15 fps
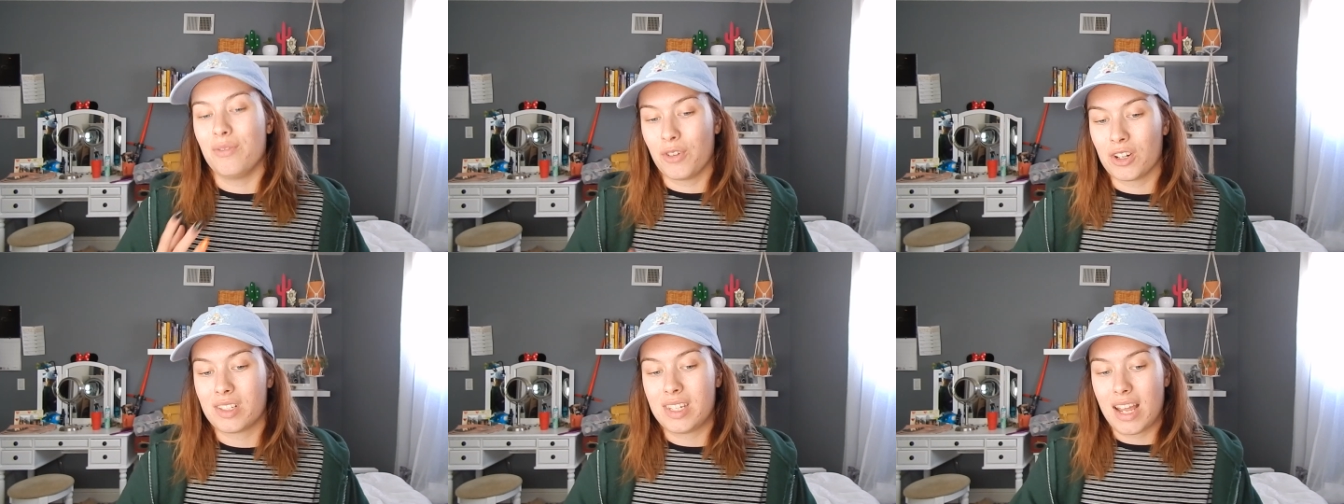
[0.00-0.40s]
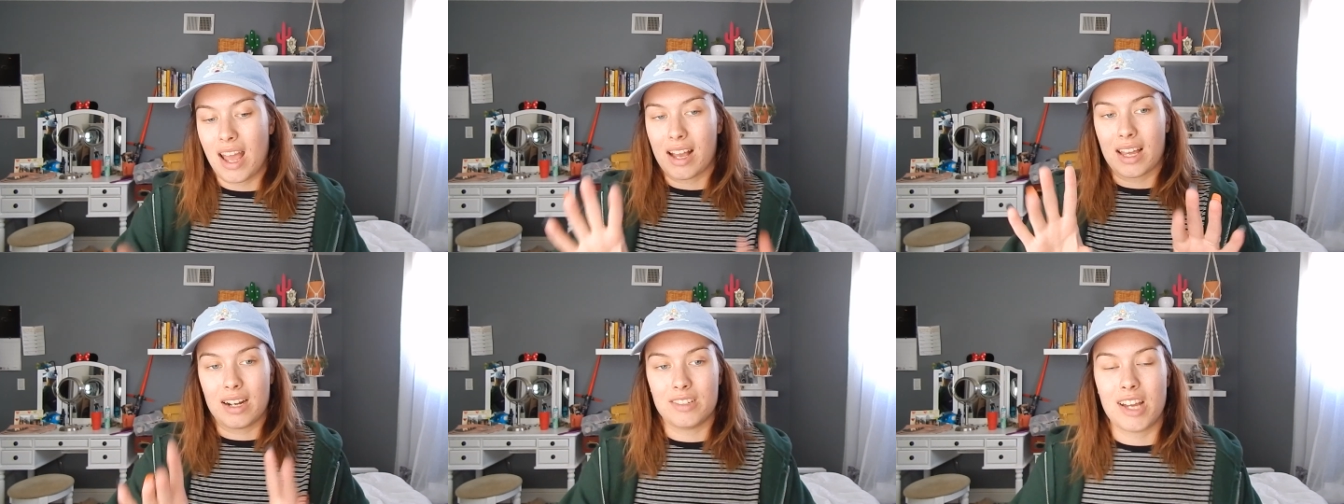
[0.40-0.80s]
The first
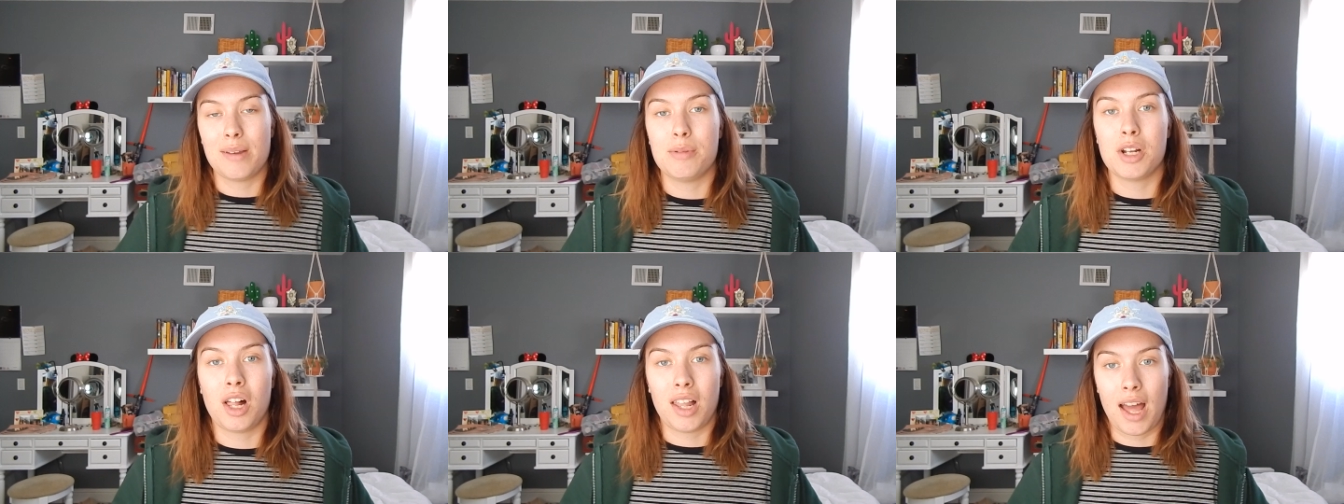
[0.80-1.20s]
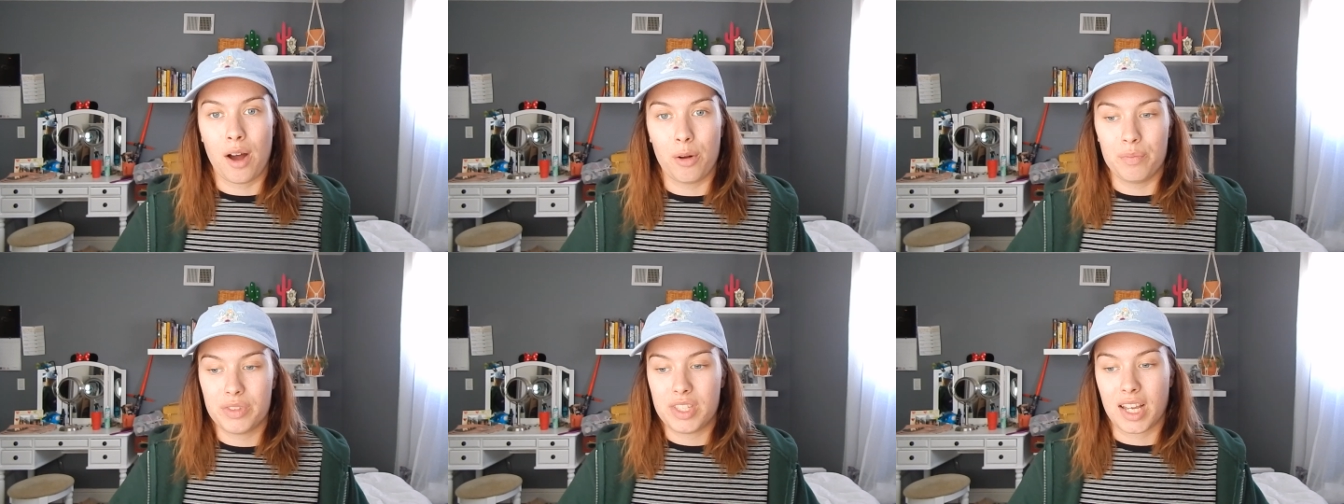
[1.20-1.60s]
day I kind of typed it all
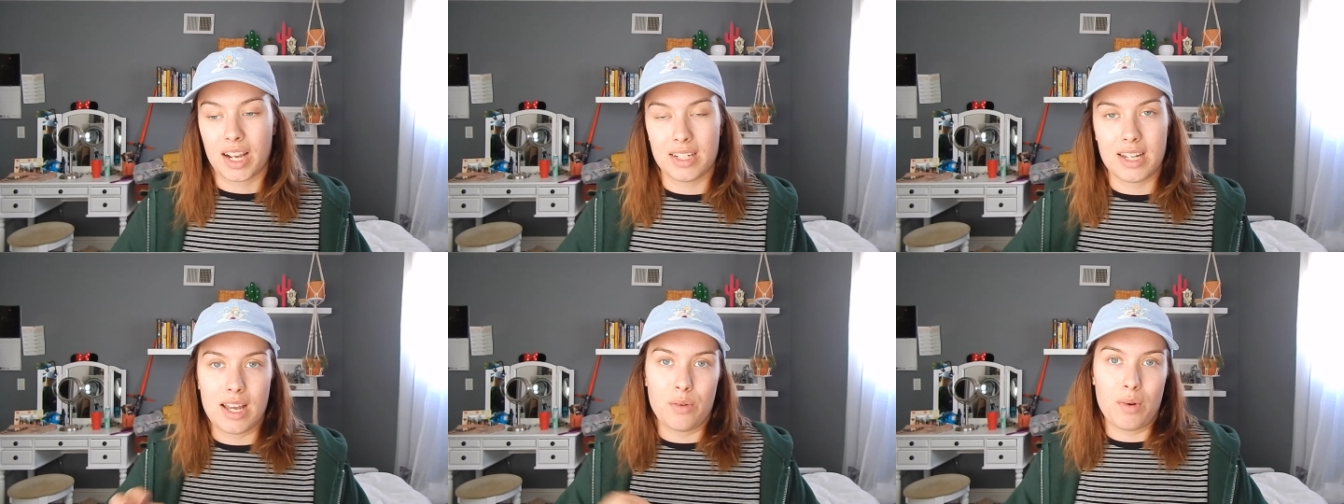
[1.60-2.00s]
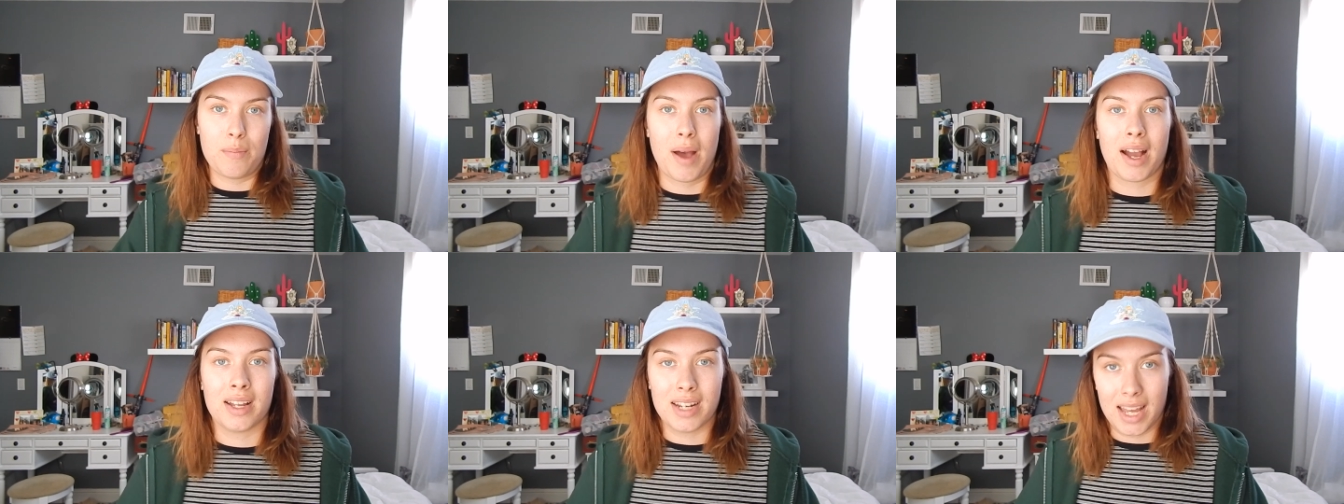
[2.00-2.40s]
out, second day I
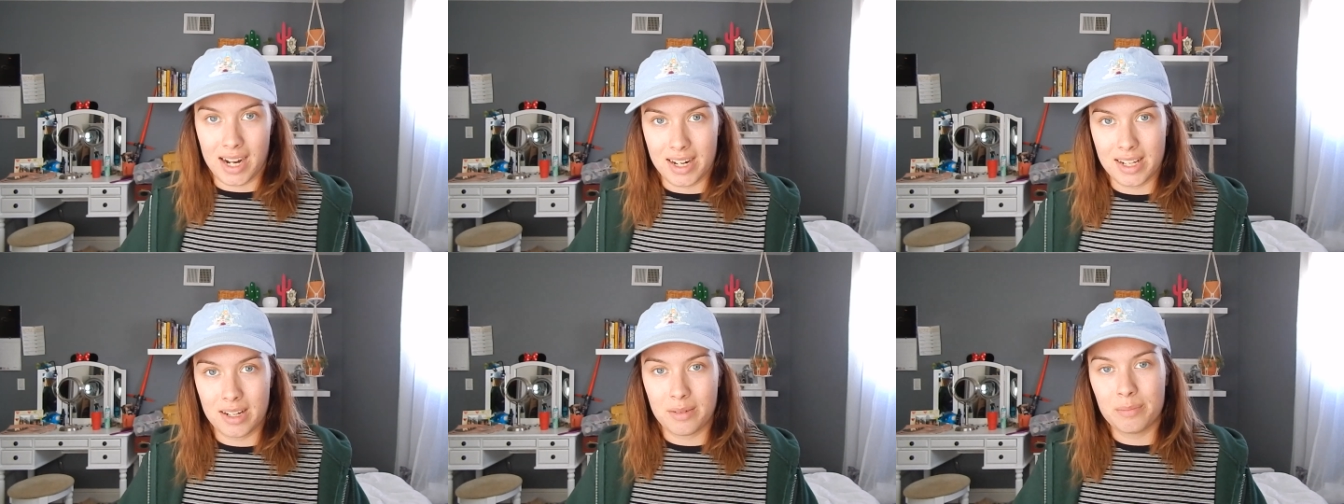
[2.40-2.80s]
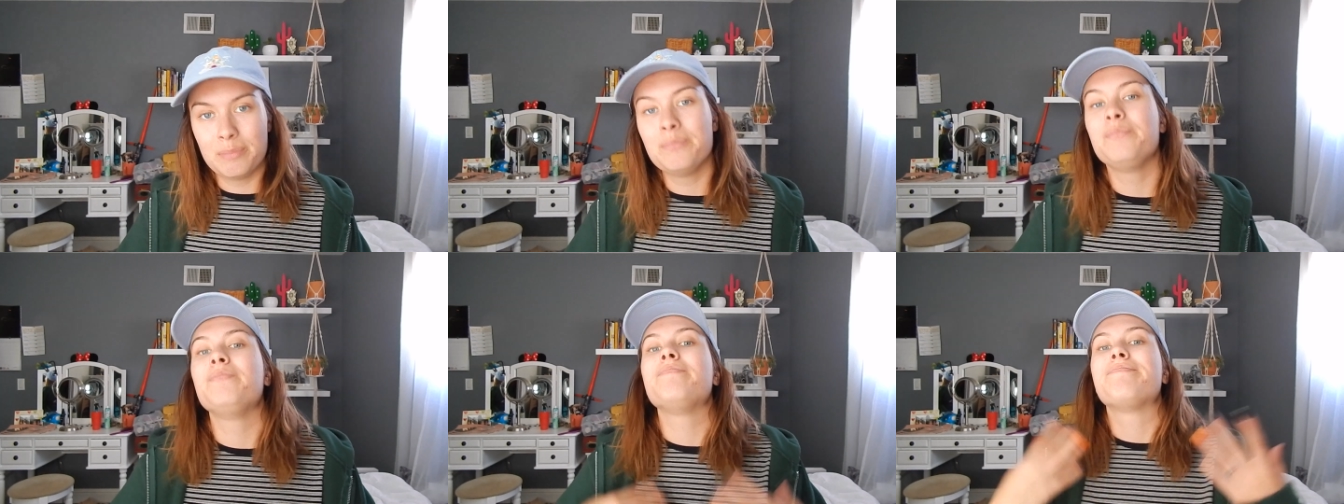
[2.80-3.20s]
went back and edited
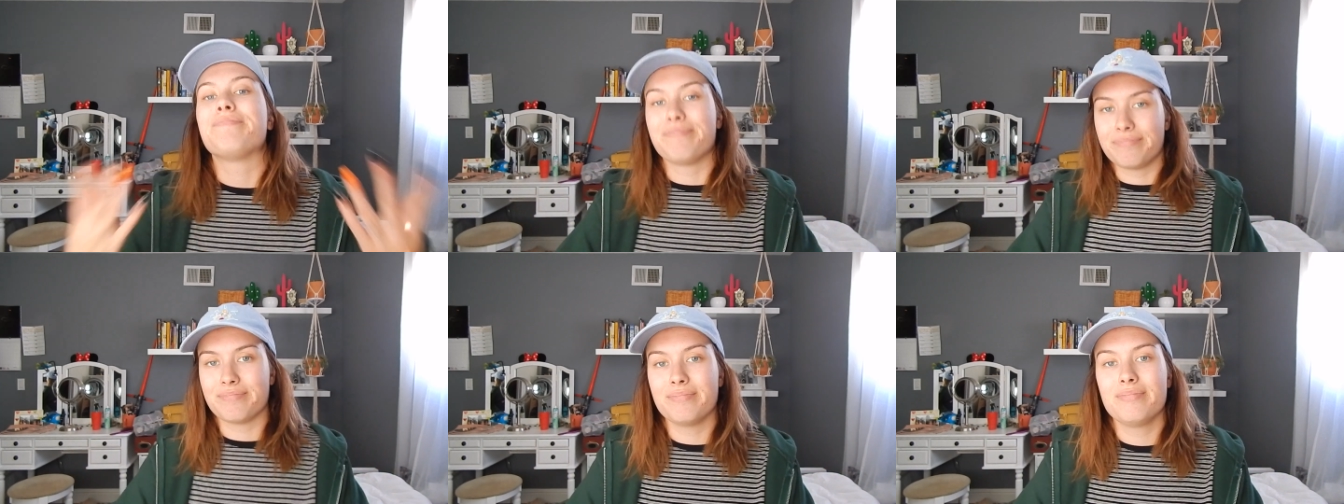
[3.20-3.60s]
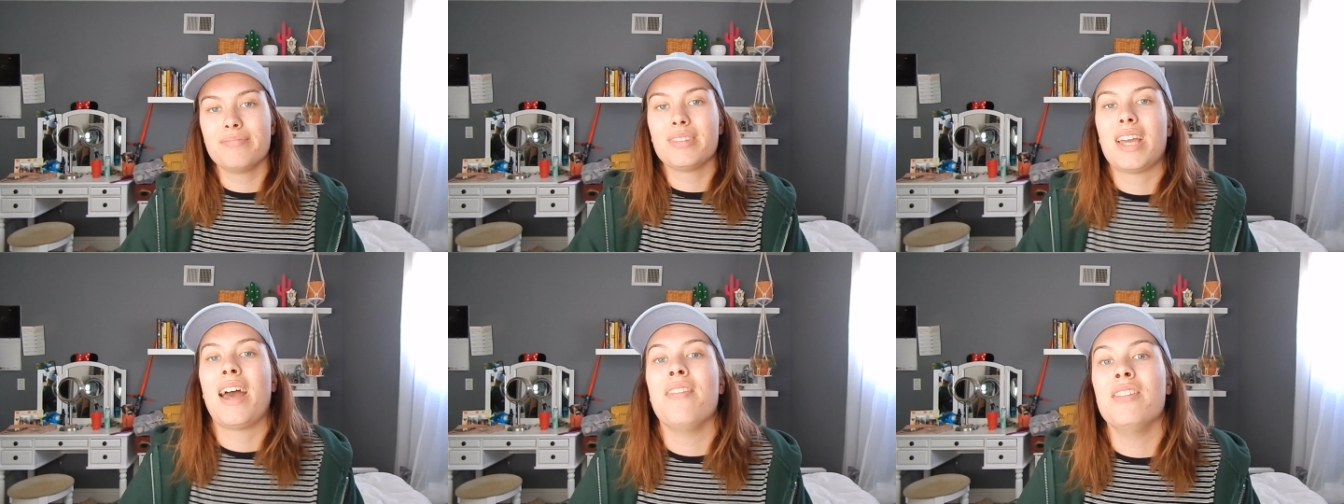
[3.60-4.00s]

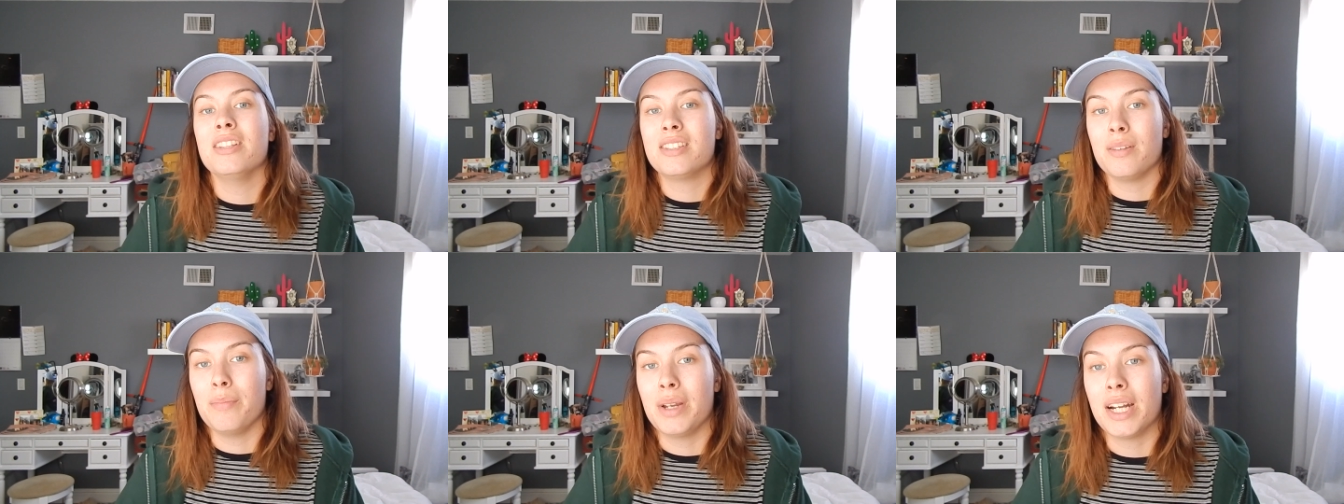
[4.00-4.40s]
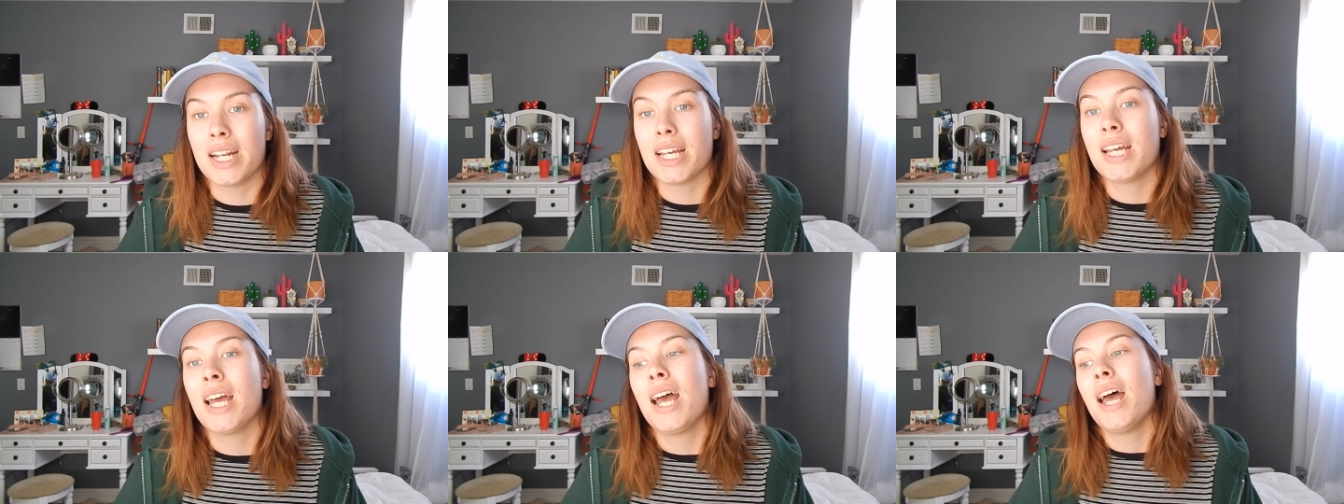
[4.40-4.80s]
and then
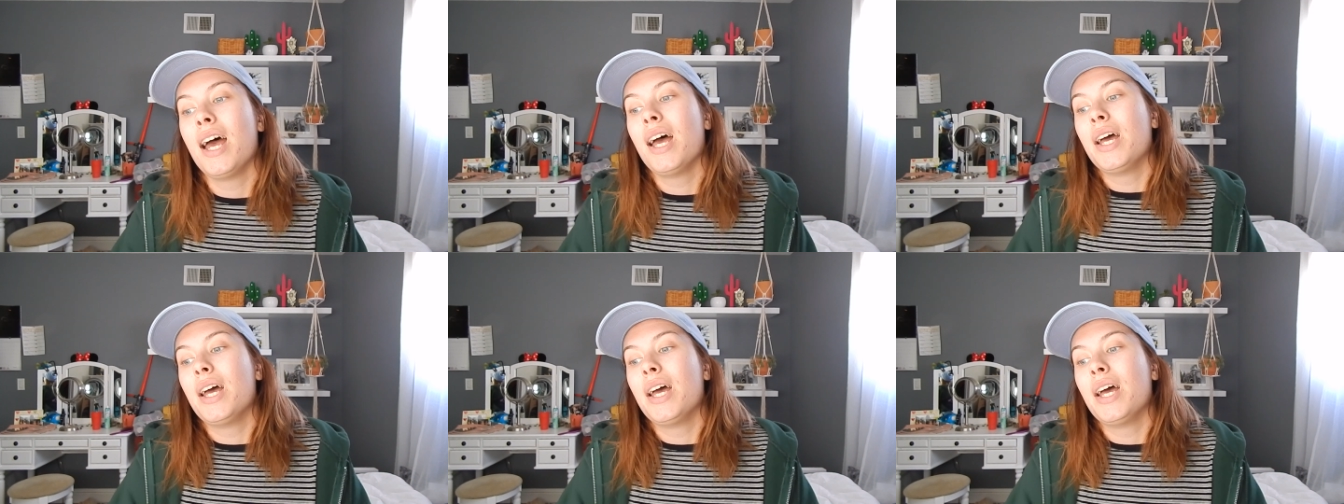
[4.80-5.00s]
submitted it.